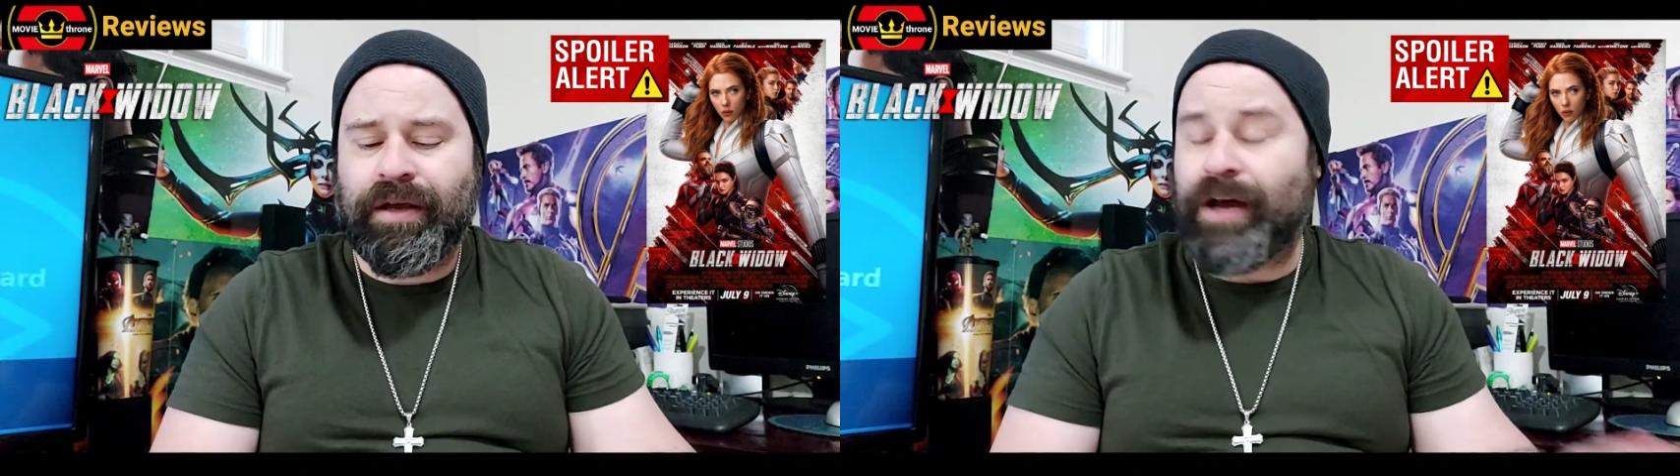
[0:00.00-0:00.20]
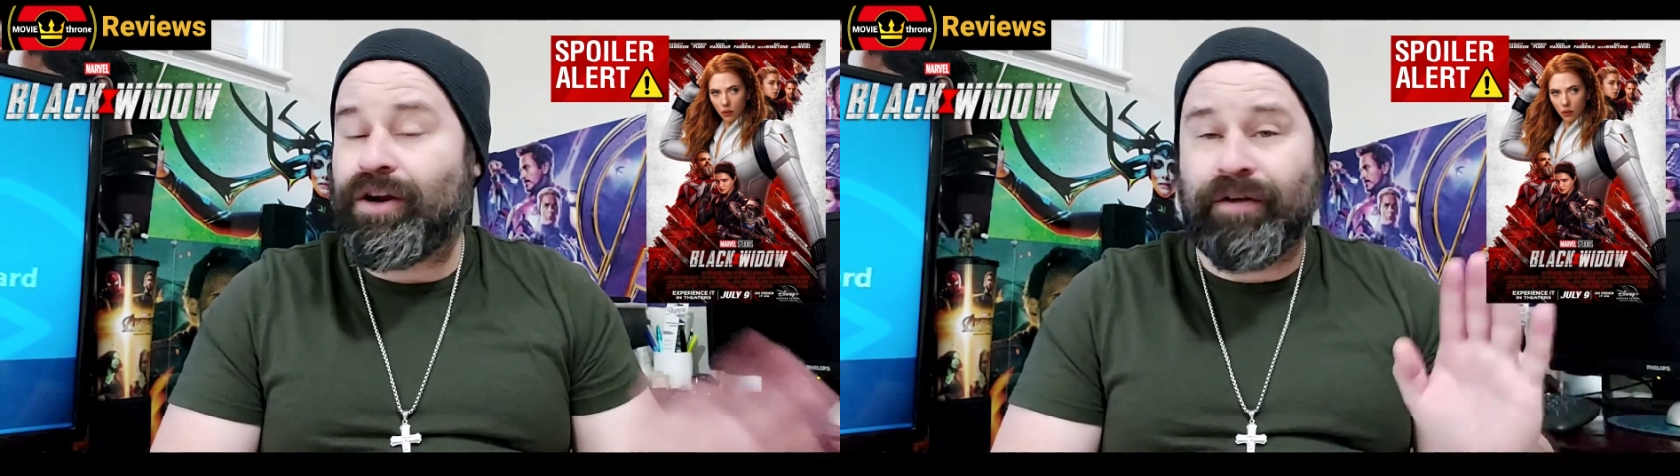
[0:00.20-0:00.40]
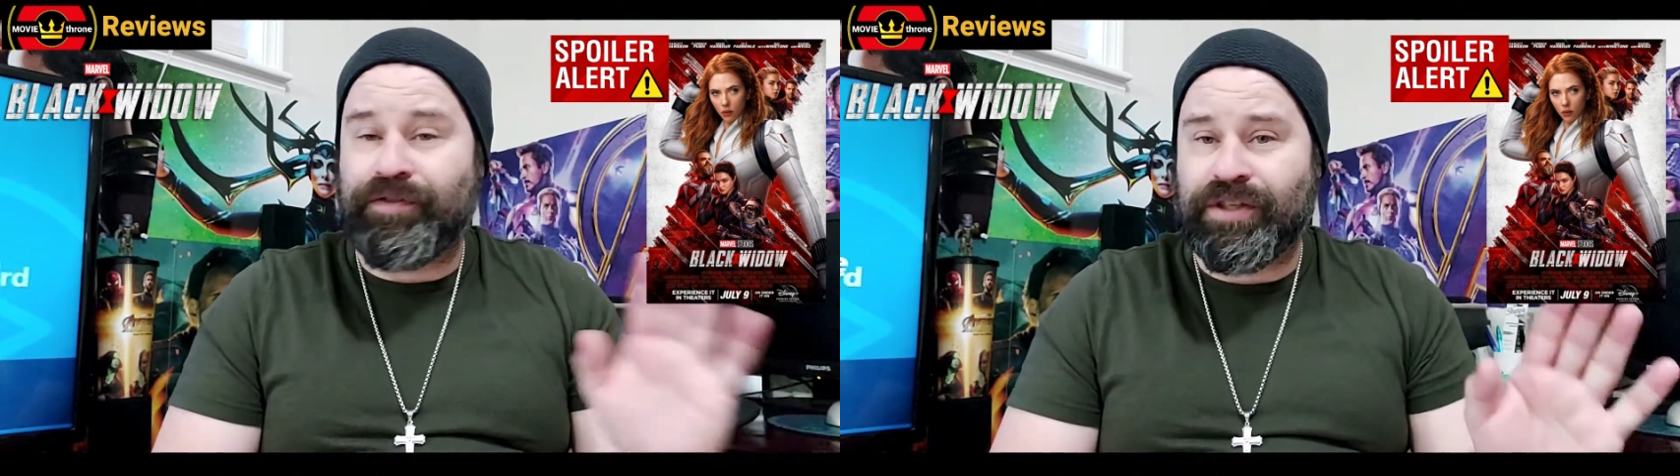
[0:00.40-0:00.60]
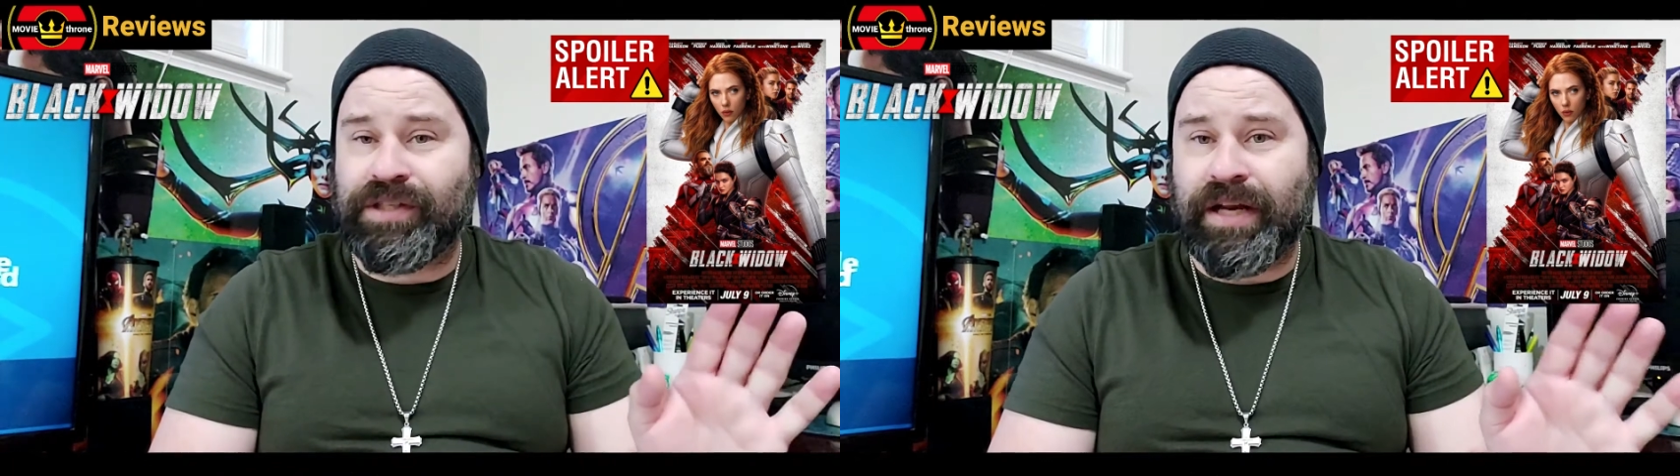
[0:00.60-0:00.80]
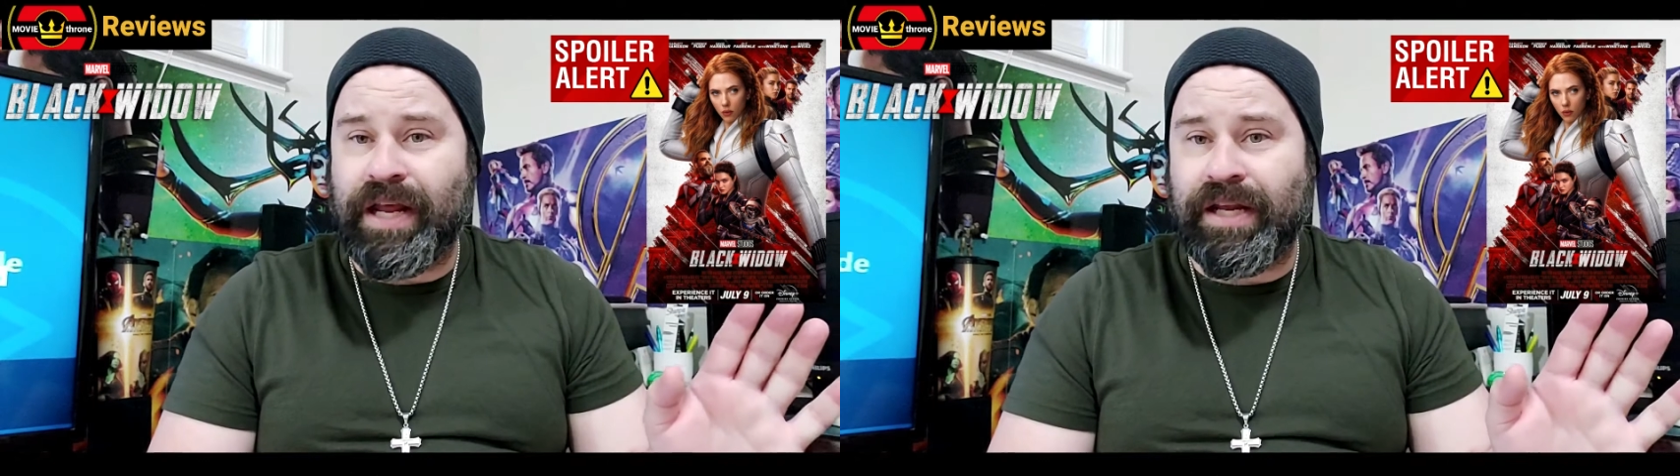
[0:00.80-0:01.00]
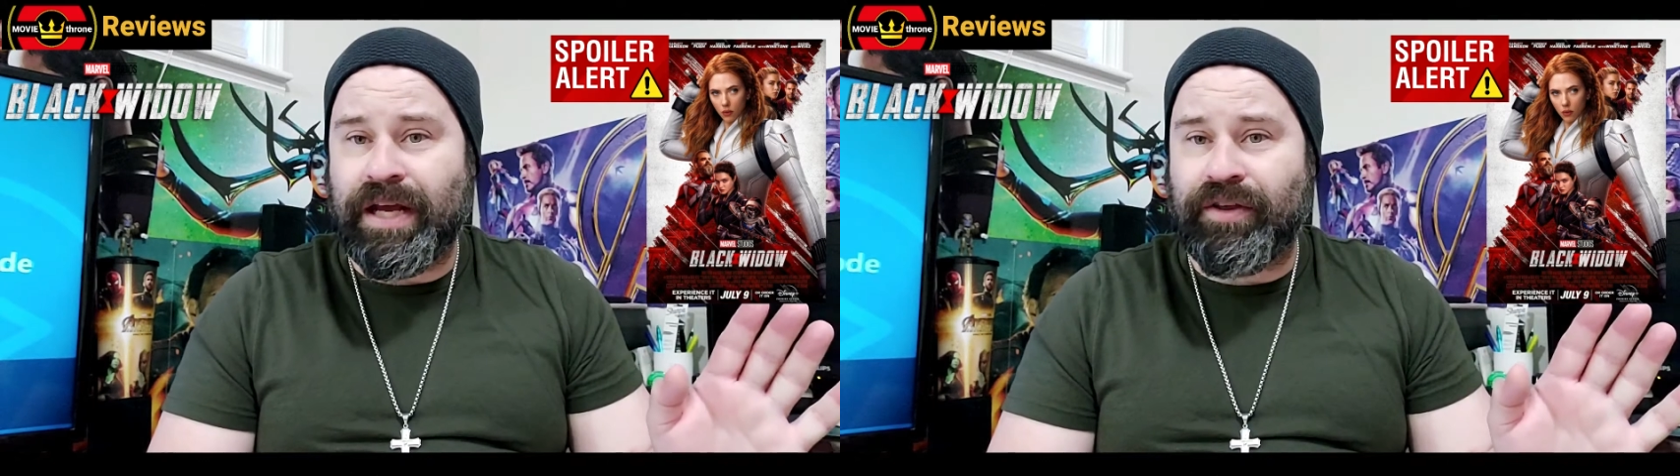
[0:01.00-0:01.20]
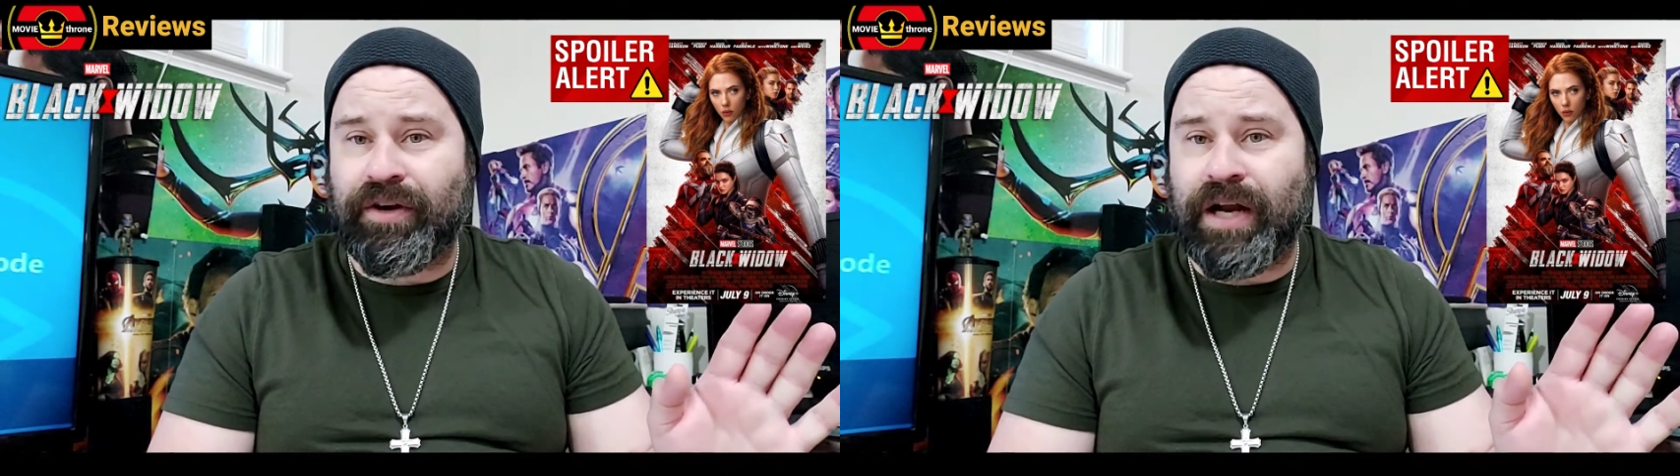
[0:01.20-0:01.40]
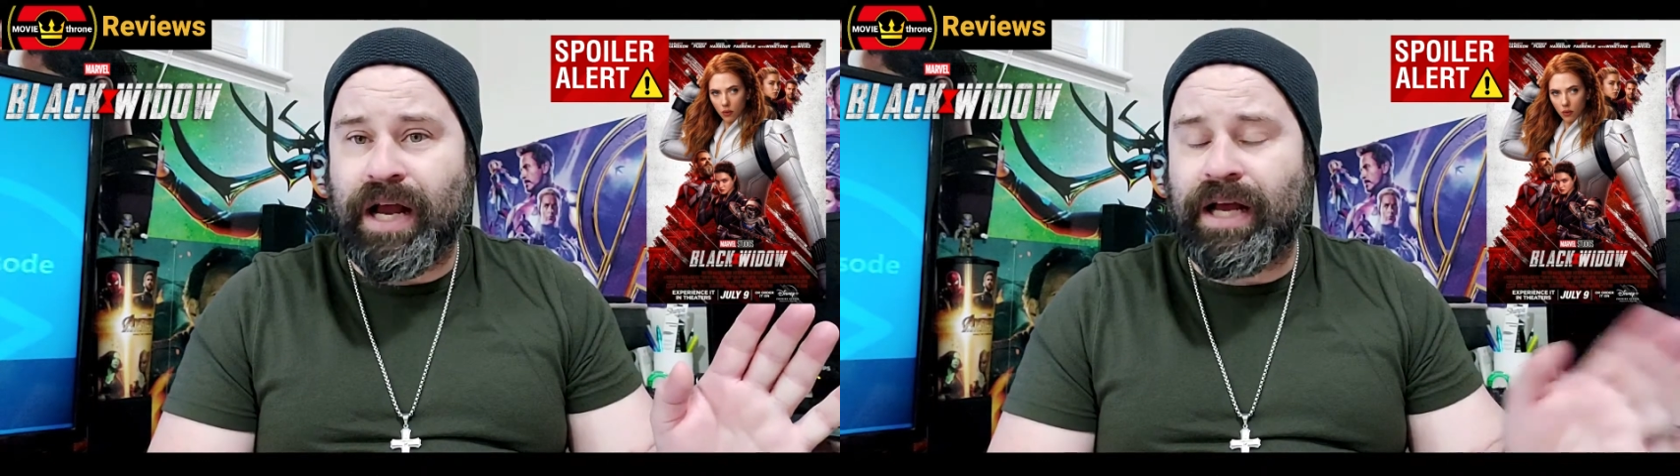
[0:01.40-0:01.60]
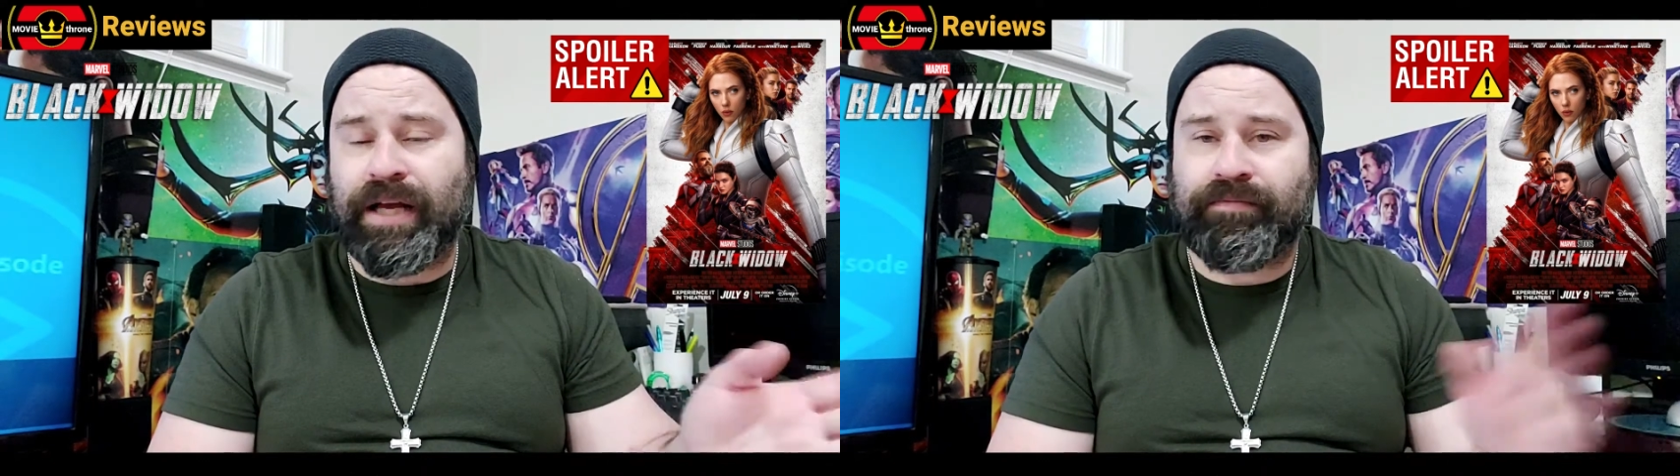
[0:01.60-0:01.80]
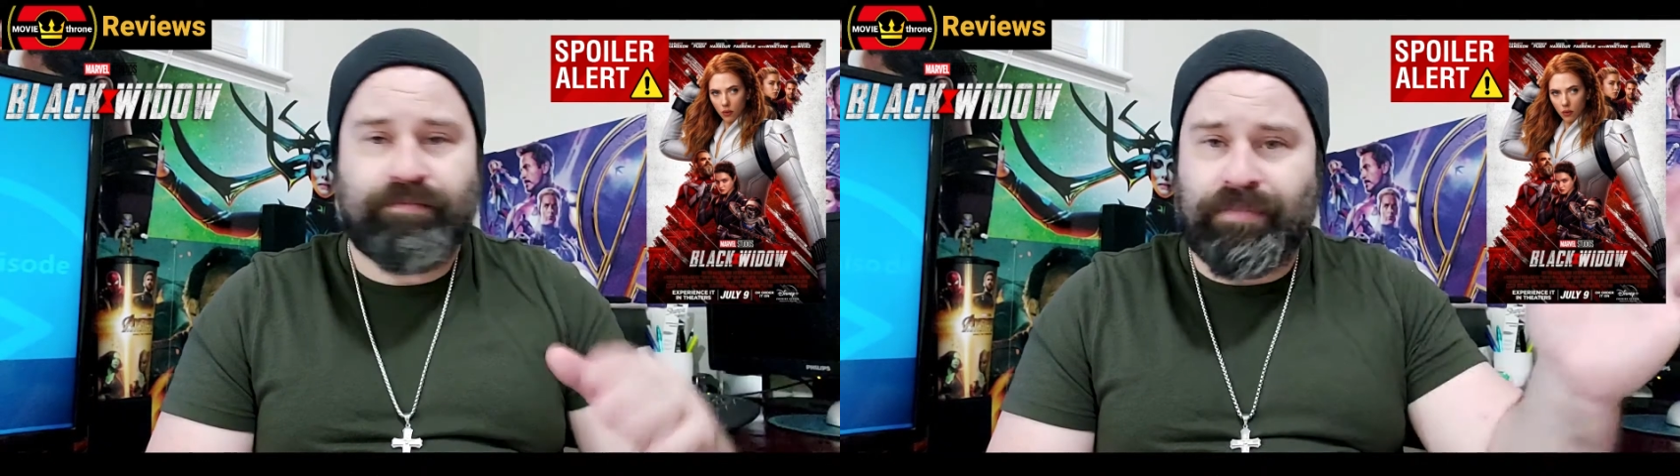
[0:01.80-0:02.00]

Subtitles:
I don't know if she's done any other